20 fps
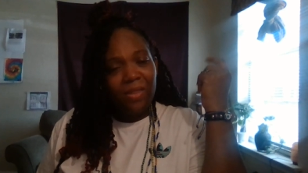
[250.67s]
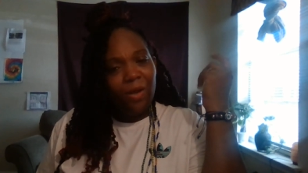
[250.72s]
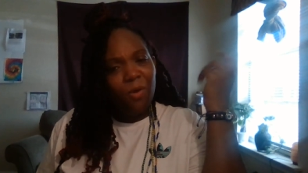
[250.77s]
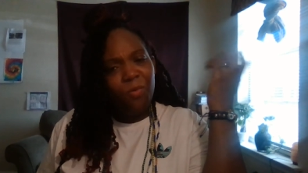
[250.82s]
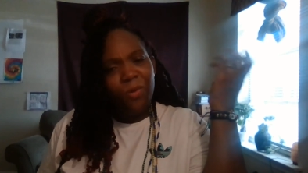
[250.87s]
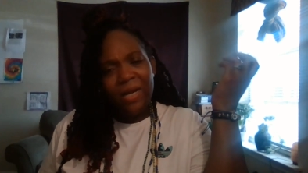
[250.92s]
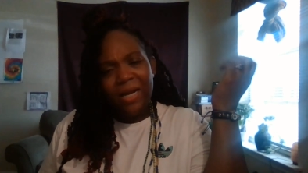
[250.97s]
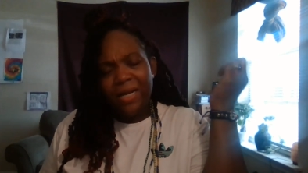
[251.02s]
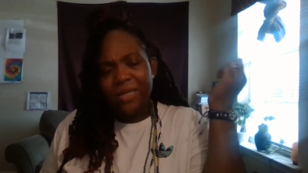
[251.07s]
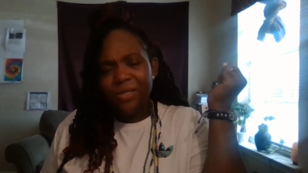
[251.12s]

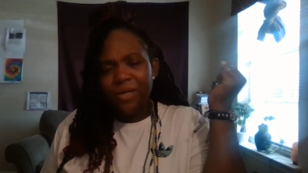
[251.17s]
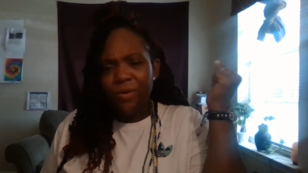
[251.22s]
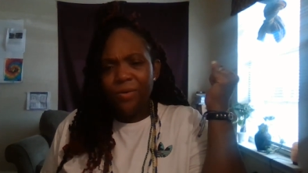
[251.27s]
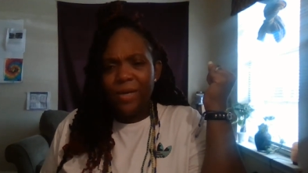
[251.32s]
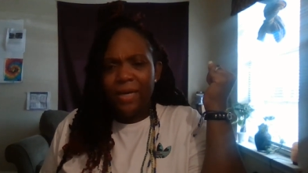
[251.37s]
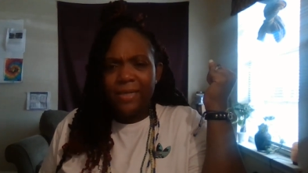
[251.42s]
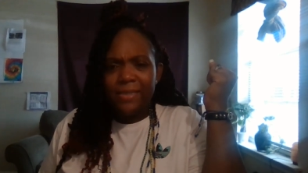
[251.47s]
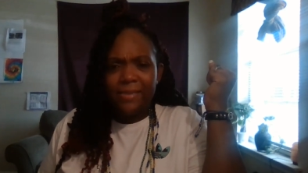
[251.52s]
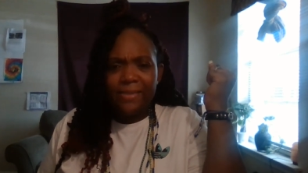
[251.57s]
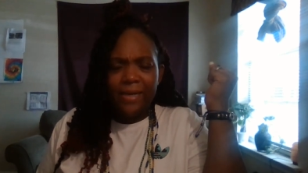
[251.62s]
What I don't
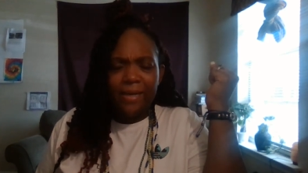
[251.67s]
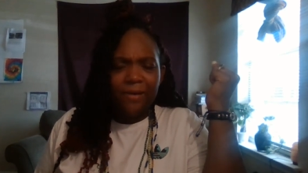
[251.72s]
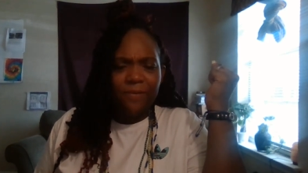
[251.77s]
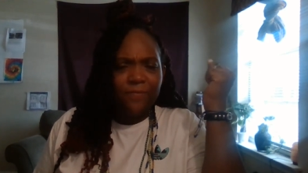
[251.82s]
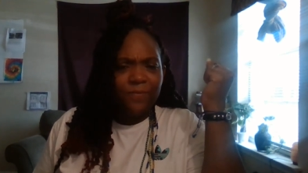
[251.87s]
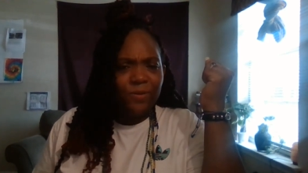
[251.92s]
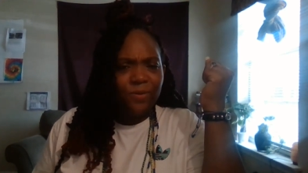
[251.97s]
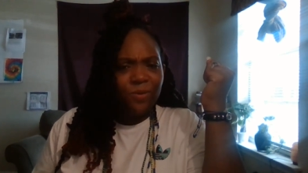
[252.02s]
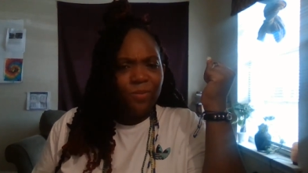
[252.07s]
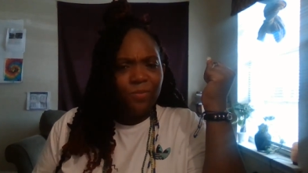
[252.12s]
have time
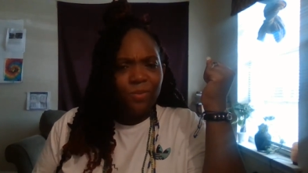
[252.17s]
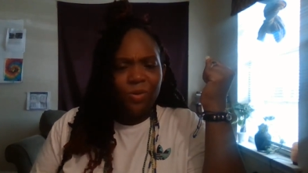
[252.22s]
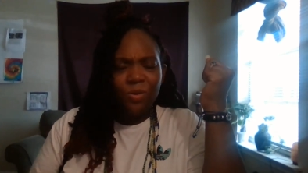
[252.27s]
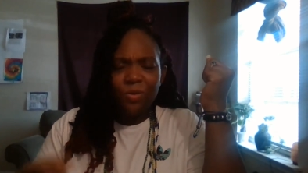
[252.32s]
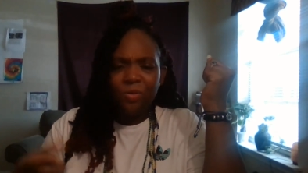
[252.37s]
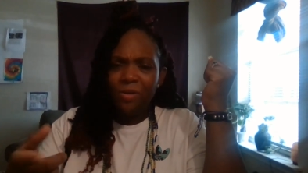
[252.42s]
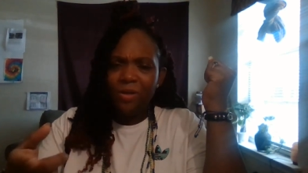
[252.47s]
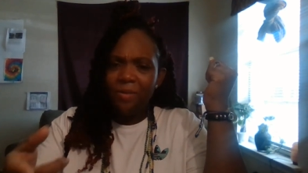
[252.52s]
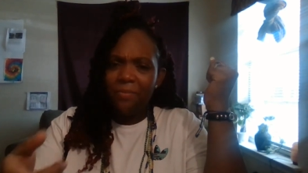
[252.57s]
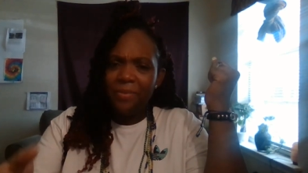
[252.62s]
for no more,
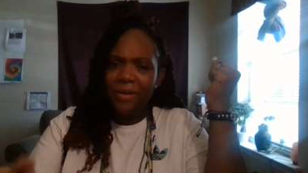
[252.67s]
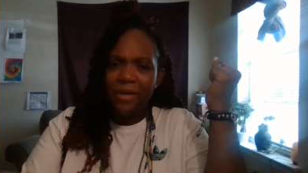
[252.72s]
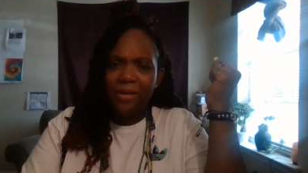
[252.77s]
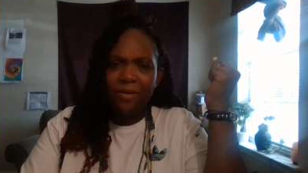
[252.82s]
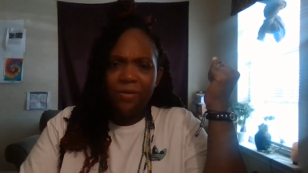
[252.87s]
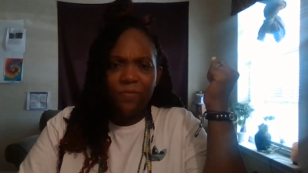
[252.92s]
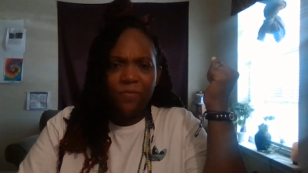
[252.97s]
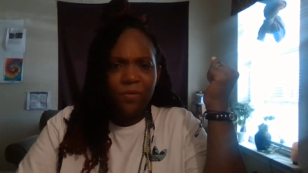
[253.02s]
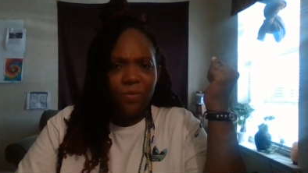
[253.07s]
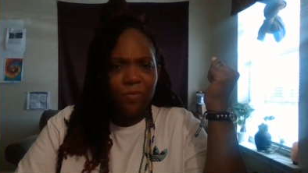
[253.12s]
going back
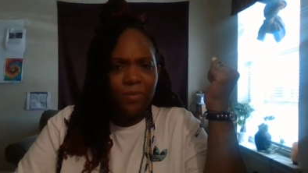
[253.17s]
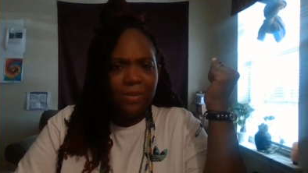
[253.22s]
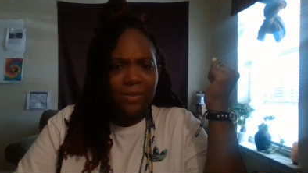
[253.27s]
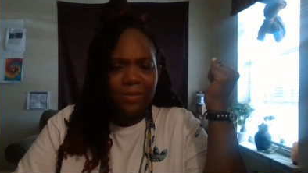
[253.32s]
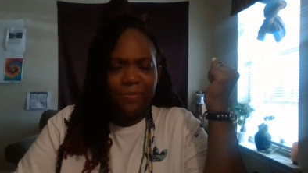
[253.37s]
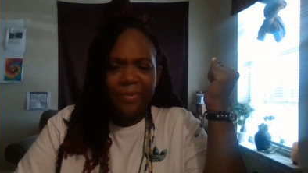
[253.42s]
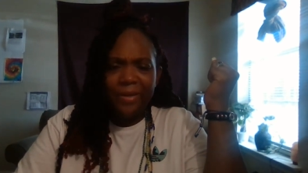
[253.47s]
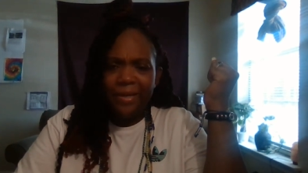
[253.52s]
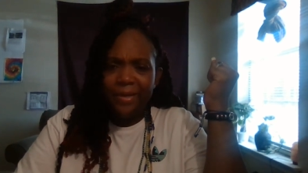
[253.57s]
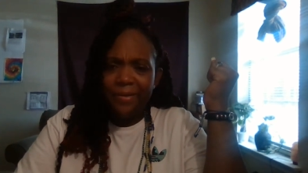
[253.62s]
and forth with
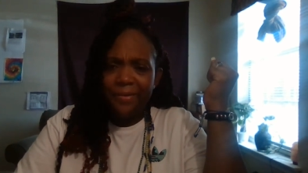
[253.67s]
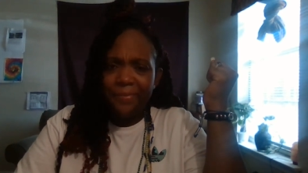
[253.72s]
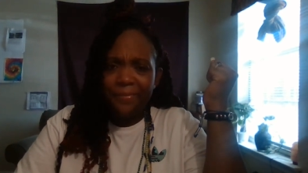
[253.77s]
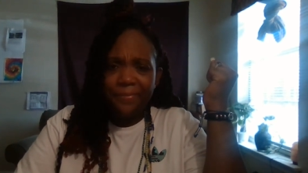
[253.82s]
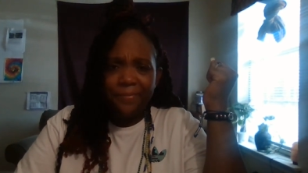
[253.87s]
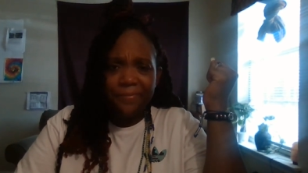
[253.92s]
somebody.